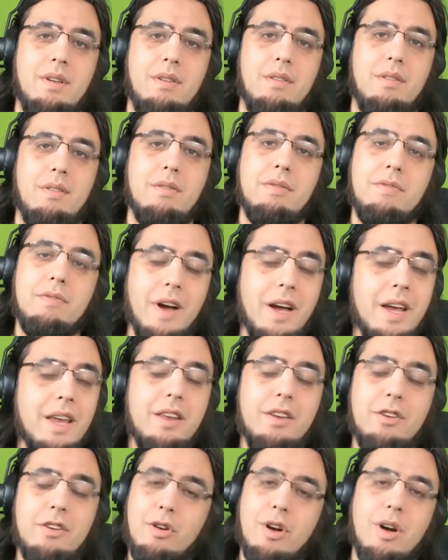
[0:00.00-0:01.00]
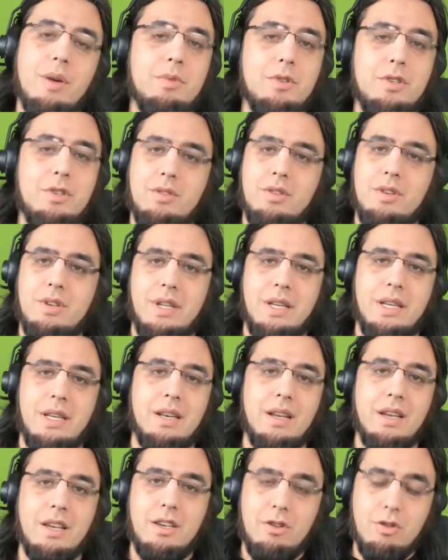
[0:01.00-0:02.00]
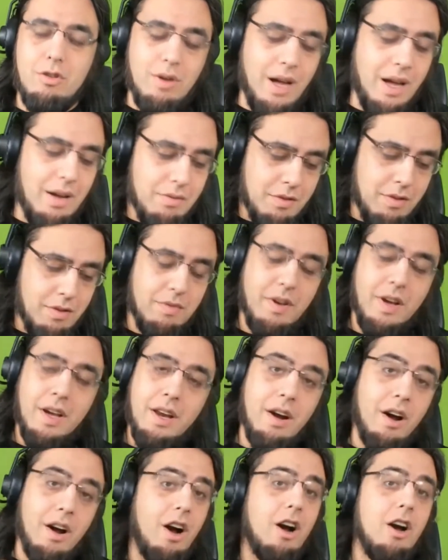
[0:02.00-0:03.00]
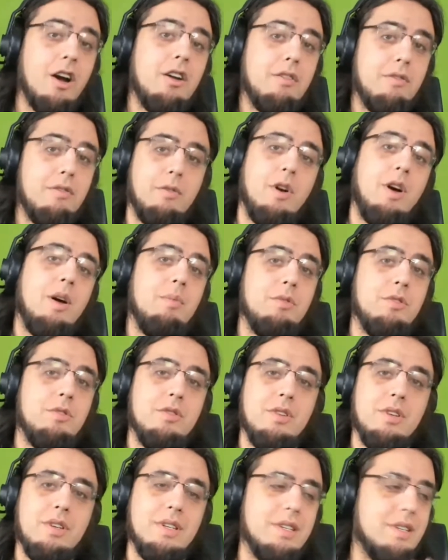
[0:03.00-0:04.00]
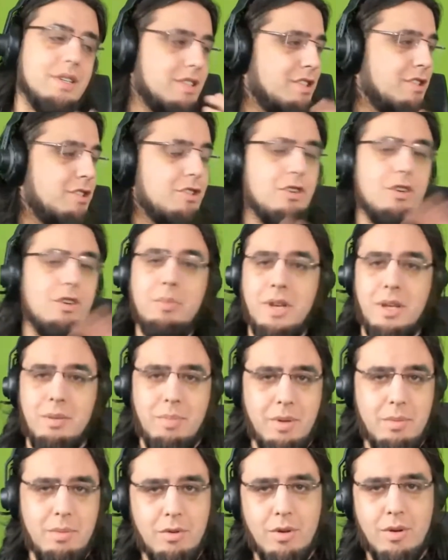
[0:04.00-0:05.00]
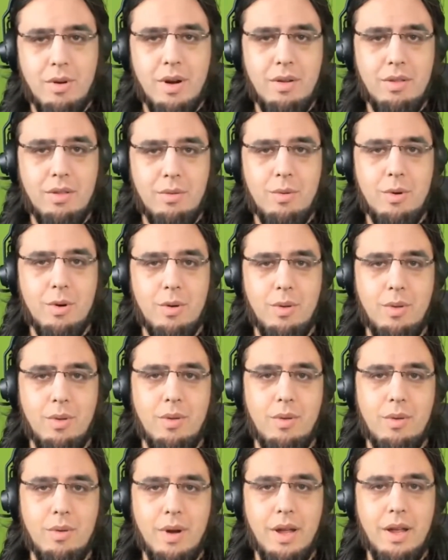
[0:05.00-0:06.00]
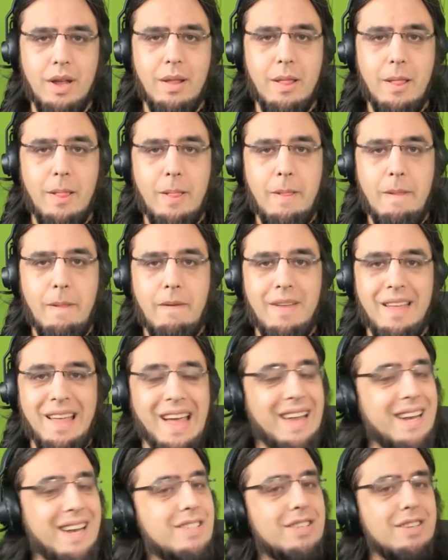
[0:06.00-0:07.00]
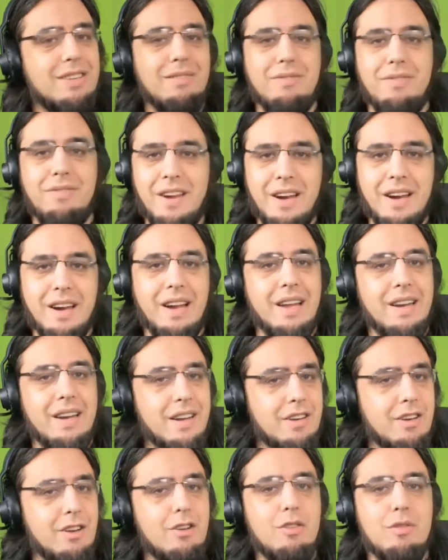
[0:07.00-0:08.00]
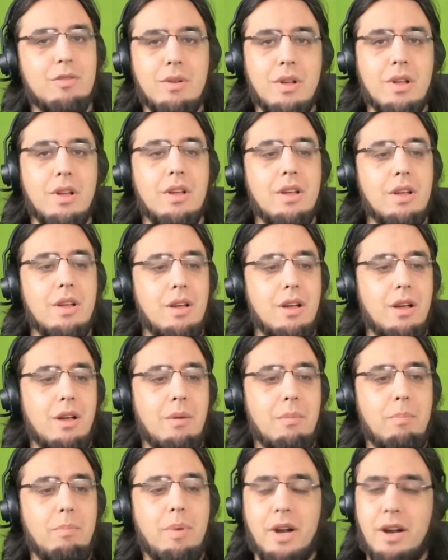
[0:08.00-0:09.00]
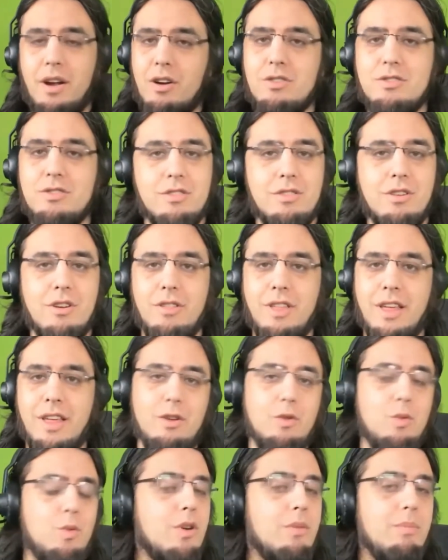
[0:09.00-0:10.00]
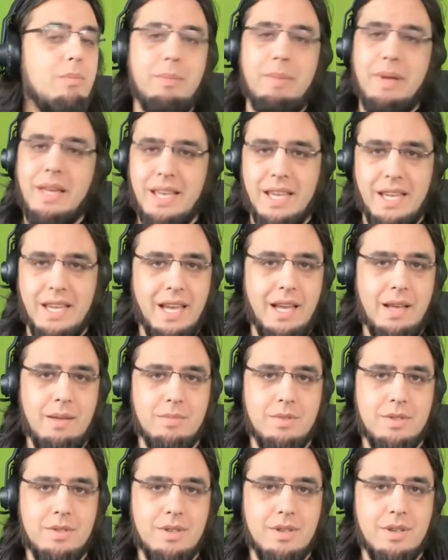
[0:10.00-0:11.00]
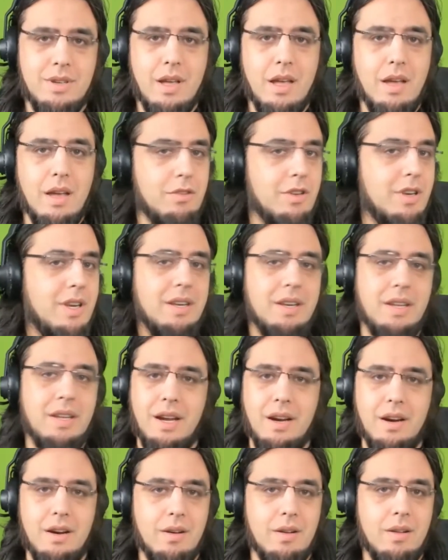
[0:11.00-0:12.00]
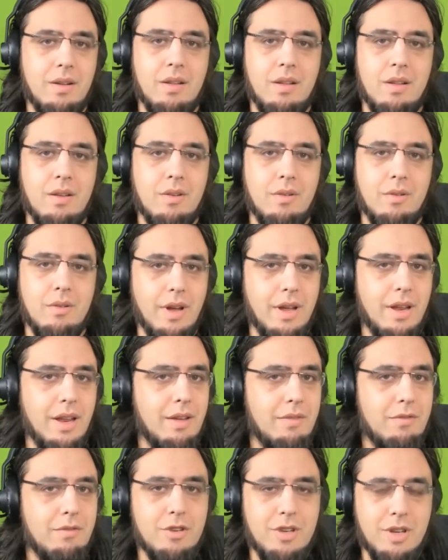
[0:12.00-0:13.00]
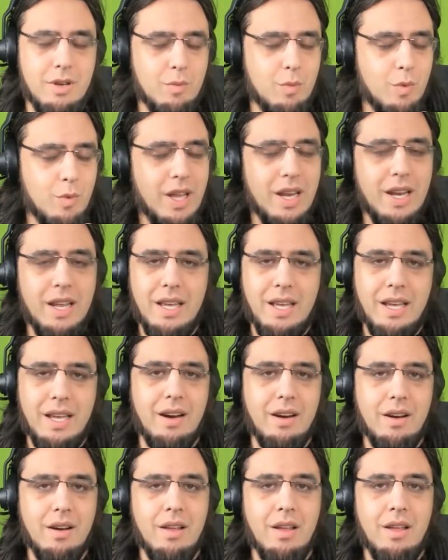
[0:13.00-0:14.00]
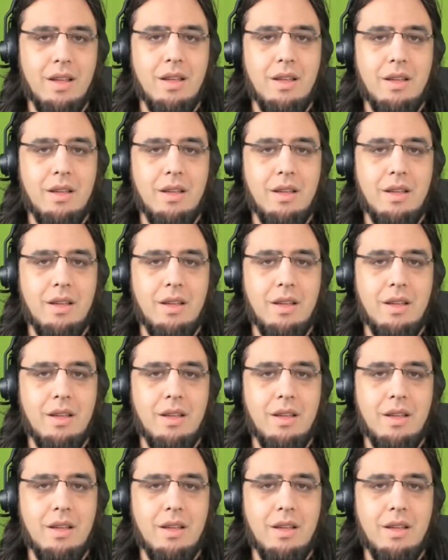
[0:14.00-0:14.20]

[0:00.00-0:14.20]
Find your opportunity. Like, you'll have to fight harder for opportunity. There's so many people around the world, right? And it's unfair, and I know. But I also know that you wouldn't be making games if you didn't care, right? If you didn't really care.